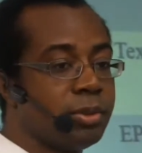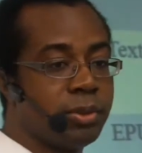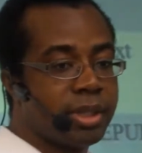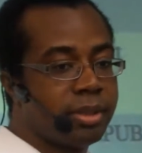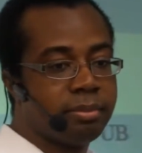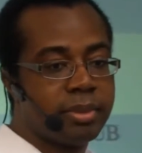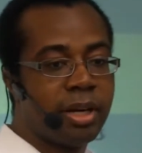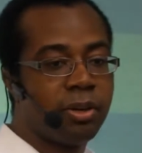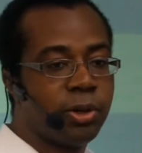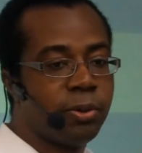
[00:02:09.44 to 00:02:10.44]
you can
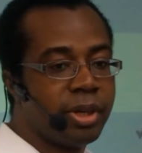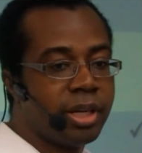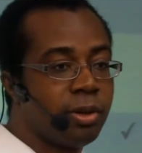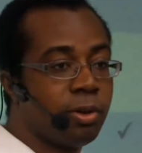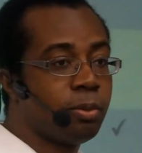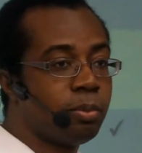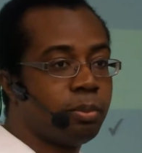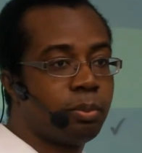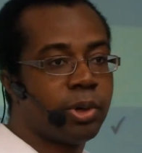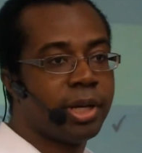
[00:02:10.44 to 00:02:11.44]
download, and it'll
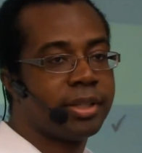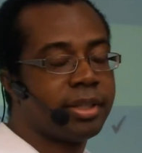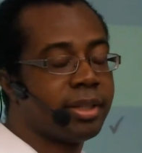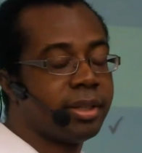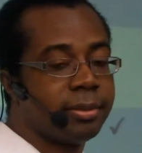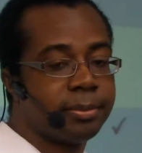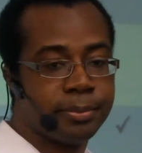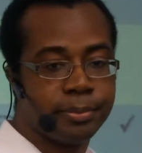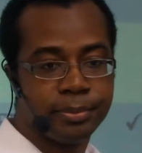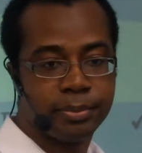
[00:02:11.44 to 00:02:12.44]
break the
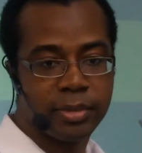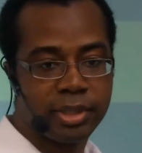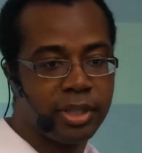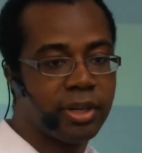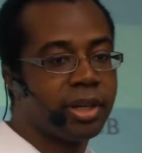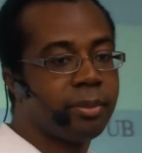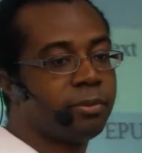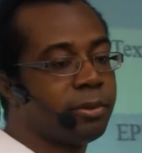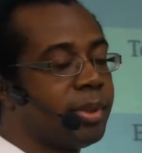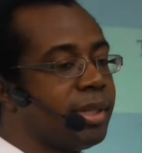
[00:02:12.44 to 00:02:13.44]
DRM
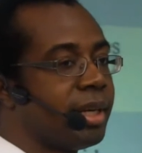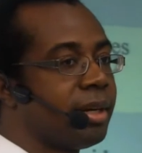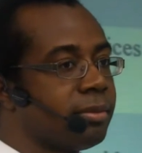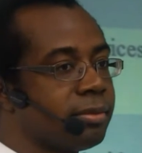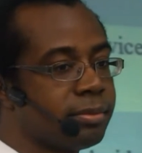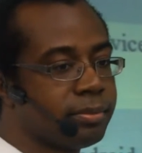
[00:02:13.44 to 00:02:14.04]
for PDF.